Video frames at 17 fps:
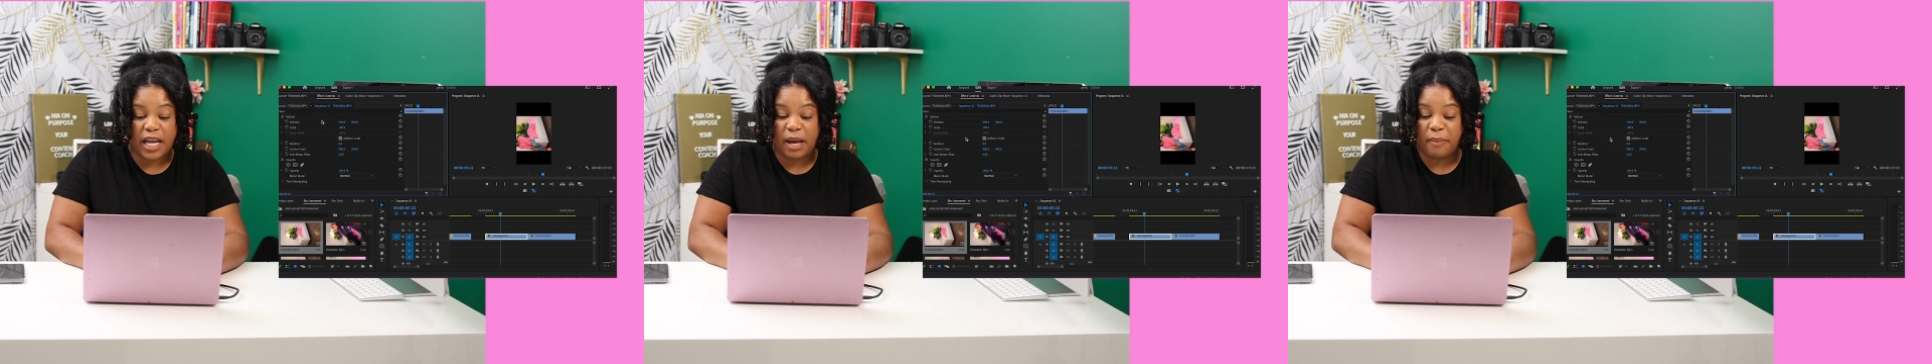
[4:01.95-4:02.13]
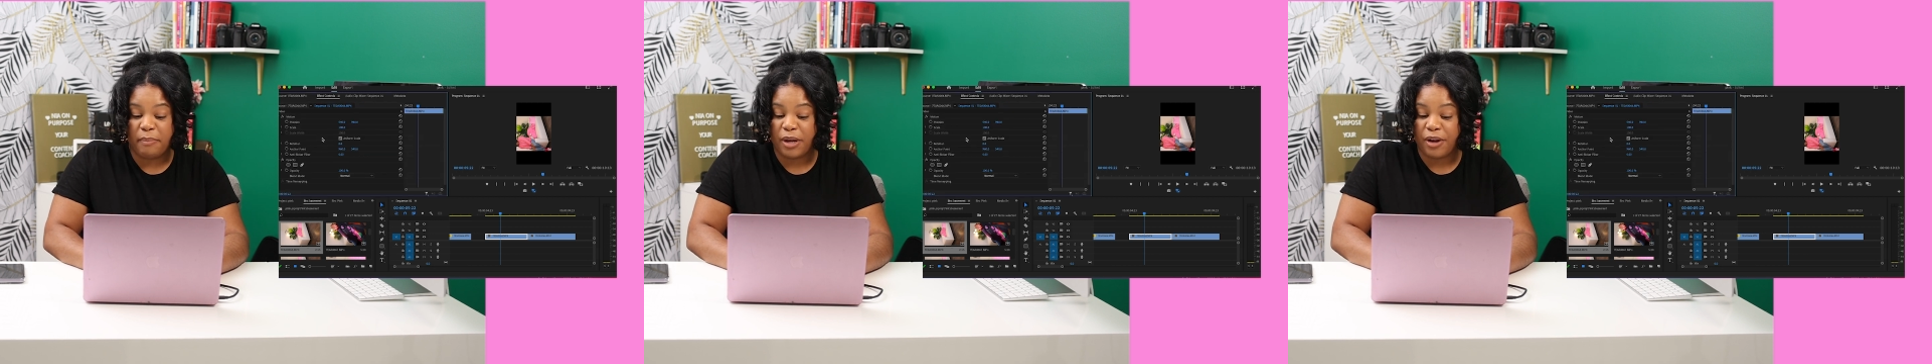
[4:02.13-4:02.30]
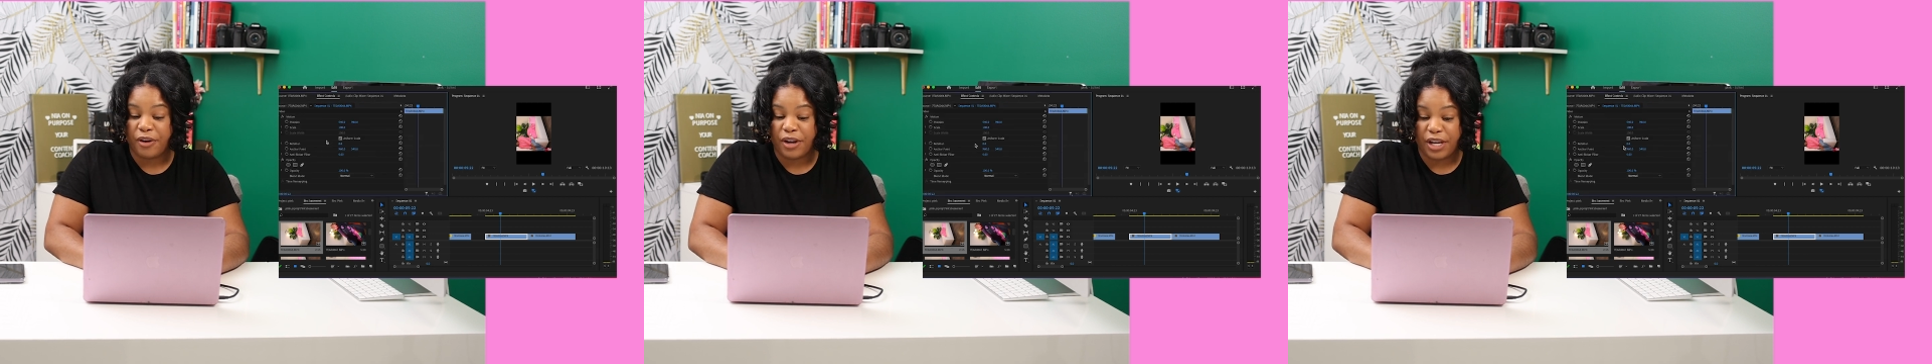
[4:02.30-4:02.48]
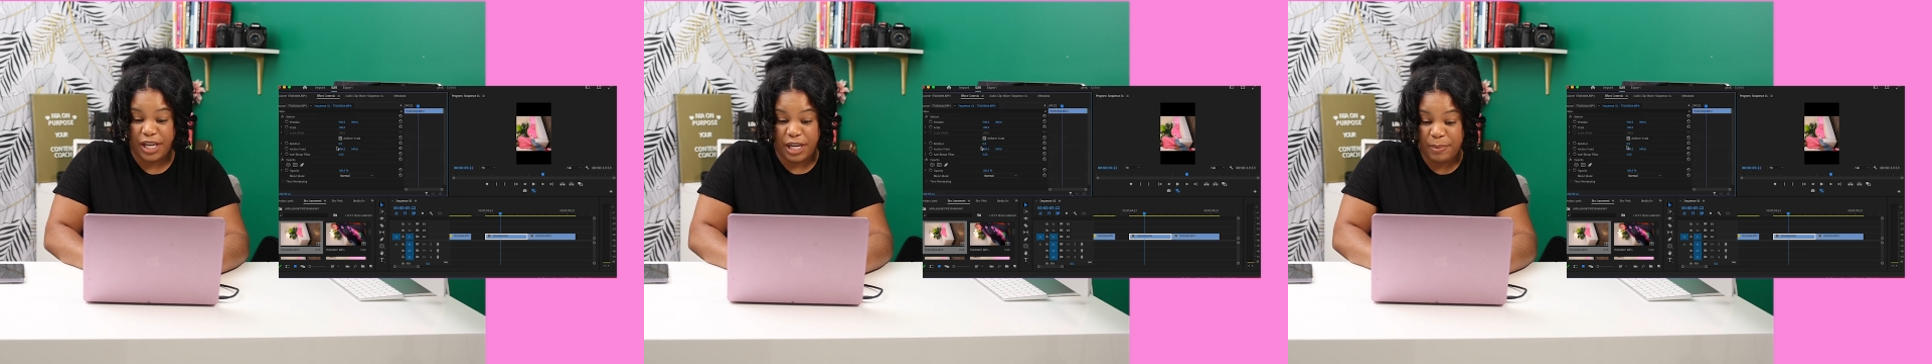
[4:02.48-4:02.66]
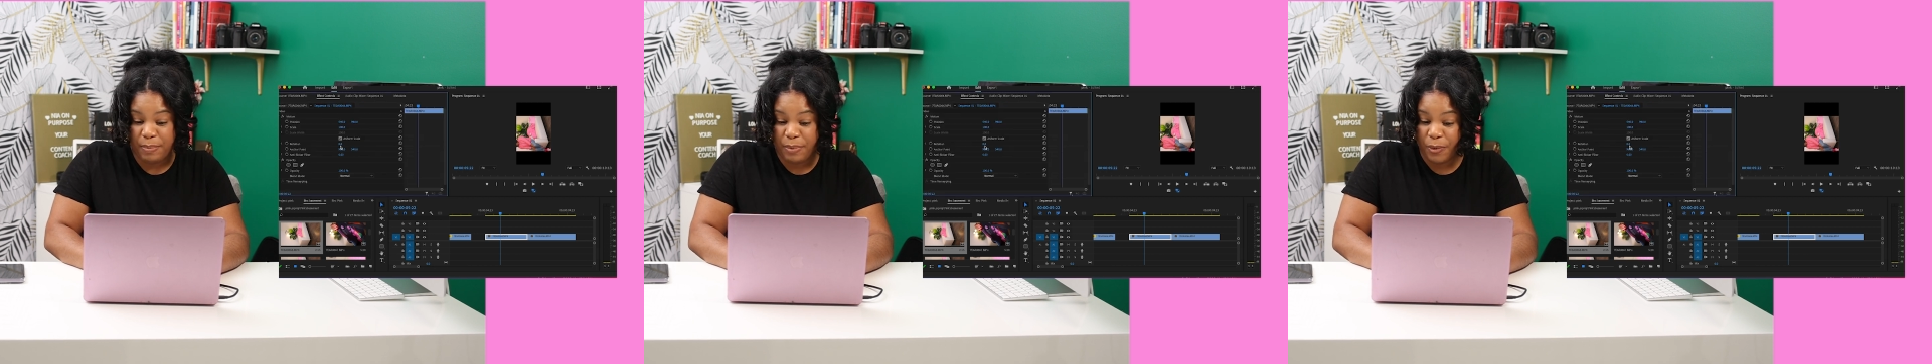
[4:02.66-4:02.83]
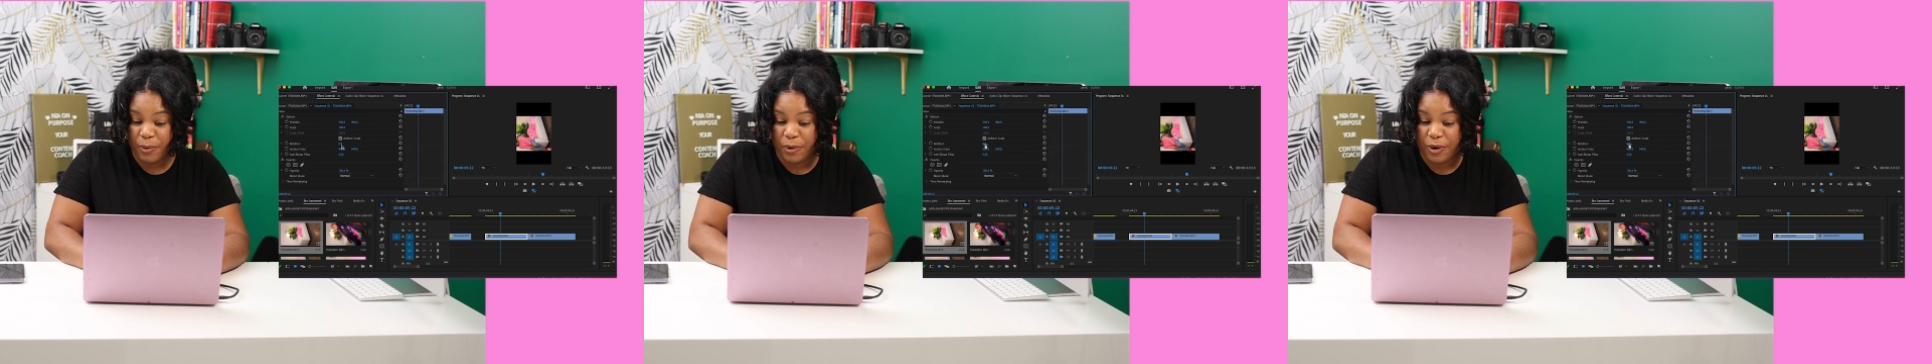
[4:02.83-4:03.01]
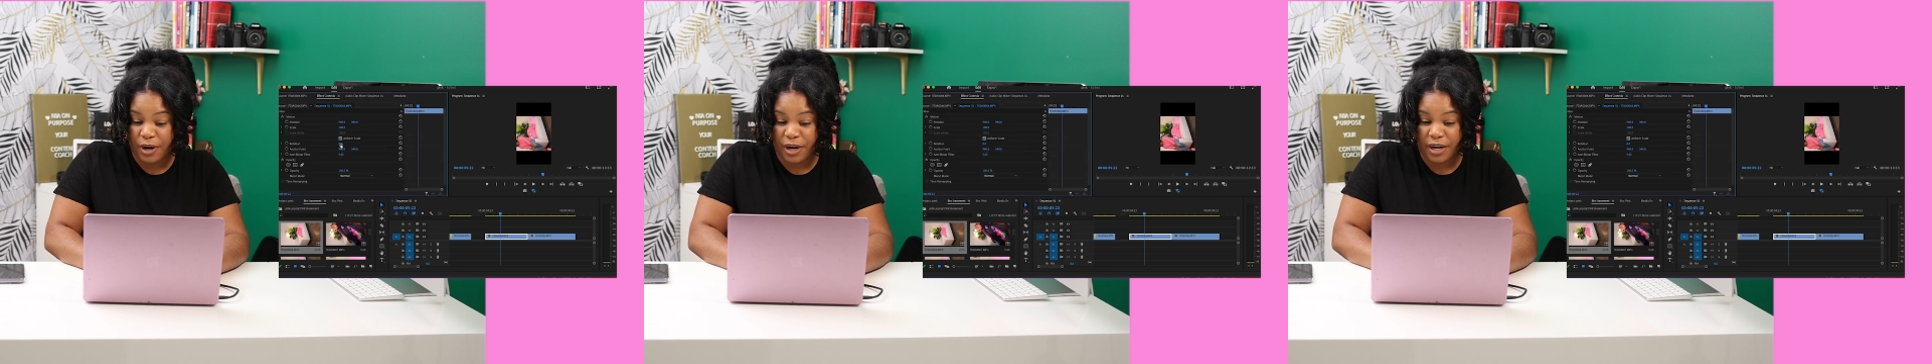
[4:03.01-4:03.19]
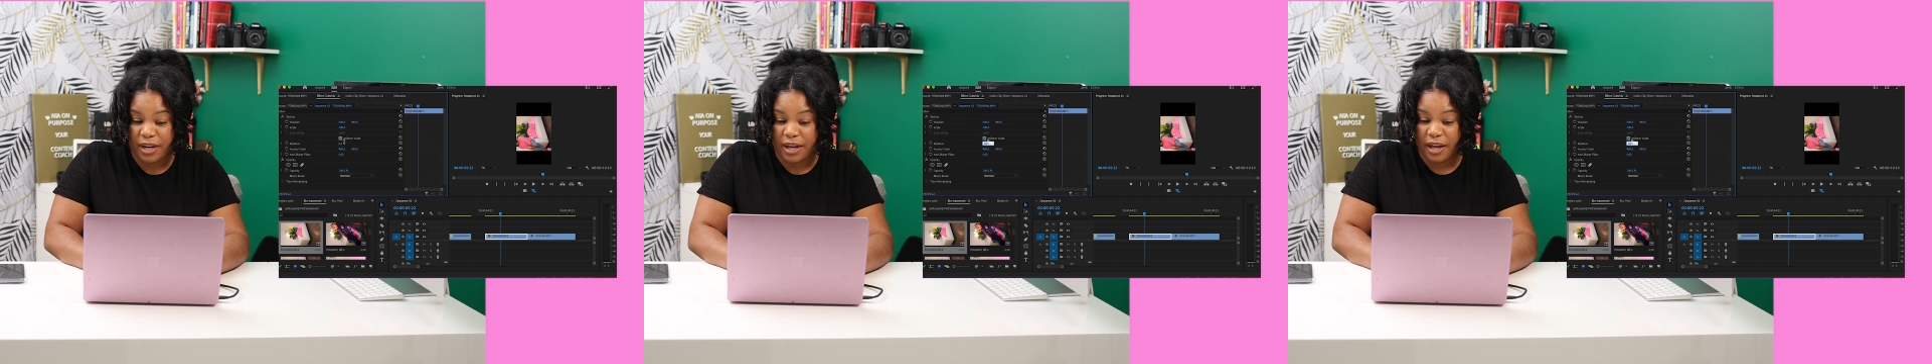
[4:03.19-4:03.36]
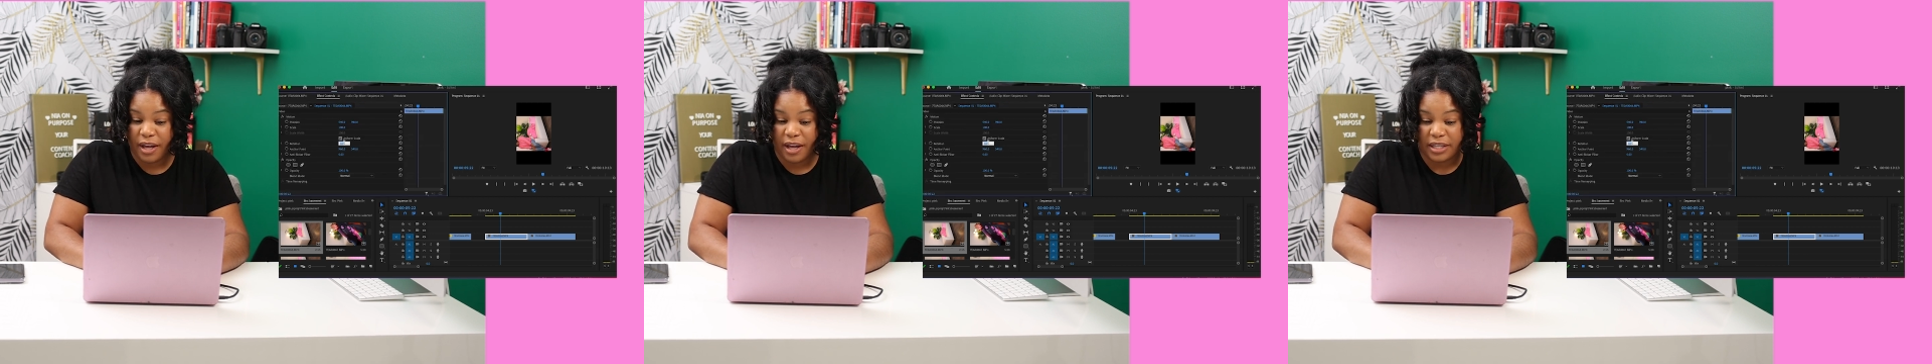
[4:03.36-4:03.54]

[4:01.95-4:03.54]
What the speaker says: like a bigger keyboard,